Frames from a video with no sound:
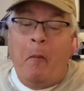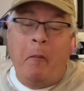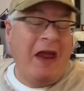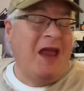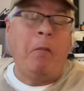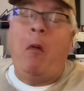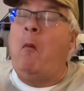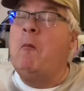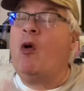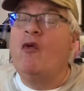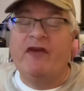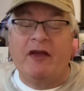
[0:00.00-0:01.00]
people
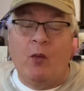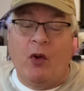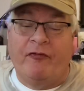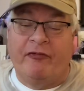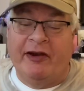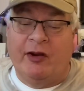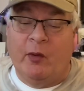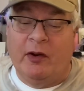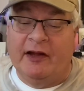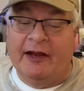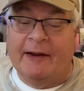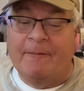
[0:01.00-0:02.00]
moving more
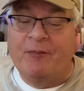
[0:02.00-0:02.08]
frequently,